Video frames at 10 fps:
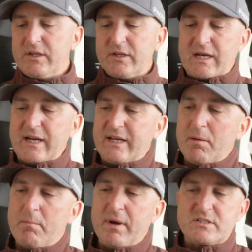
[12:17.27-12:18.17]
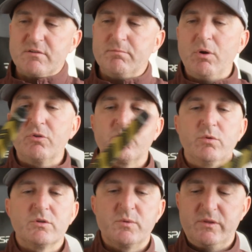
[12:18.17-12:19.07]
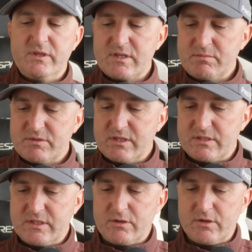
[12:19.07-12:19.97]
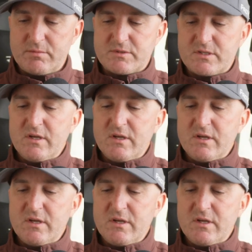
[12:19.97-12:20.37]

You kind of get best of both worlds with these MCC grips.